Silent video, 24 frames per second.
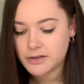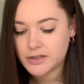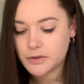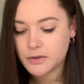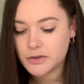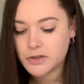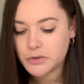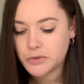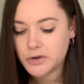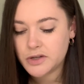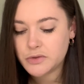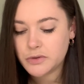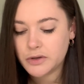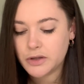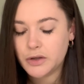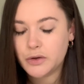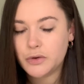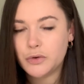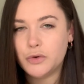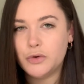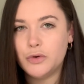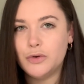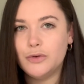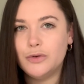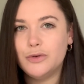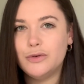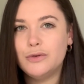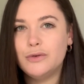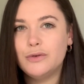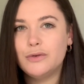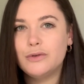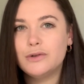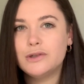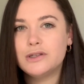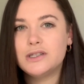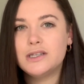So it's always really cool
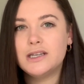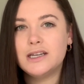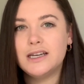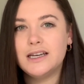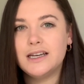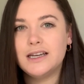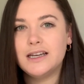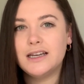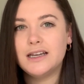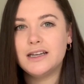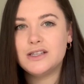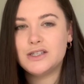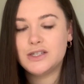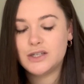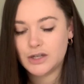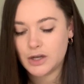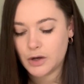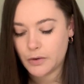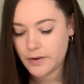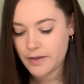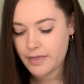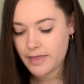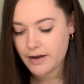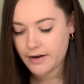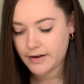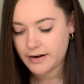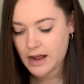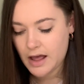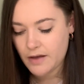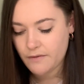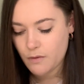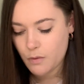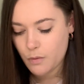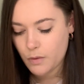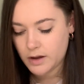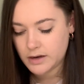to to go in there and
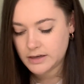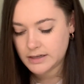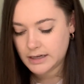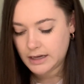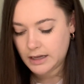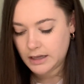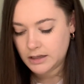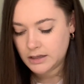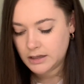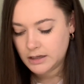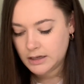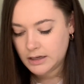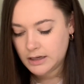have a wander.